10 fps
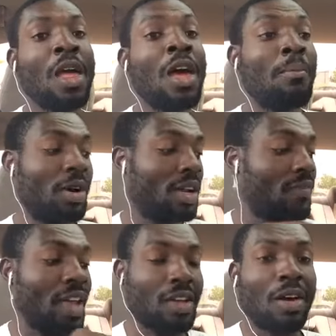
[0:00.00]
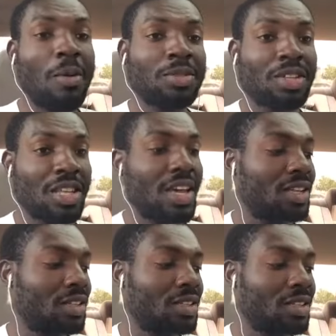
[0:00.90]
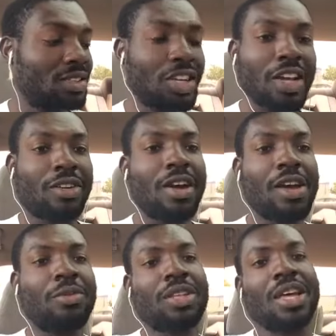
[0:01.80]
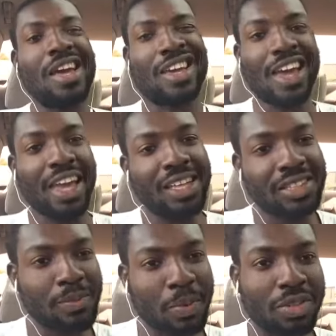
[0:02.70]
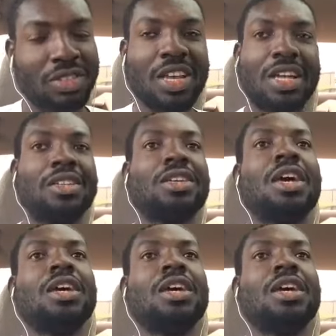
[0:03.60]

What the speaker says: But if they come to the check ride with like 80%,